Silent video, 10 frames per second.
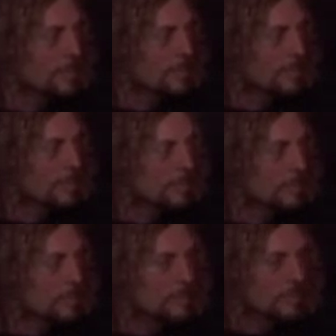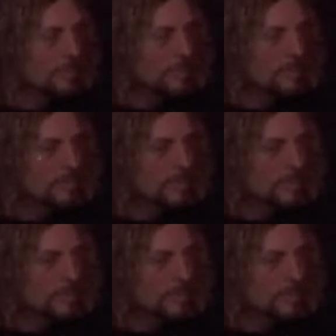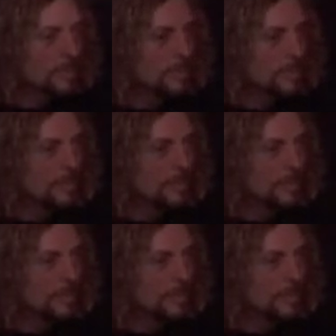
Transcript: This person isn't speaking.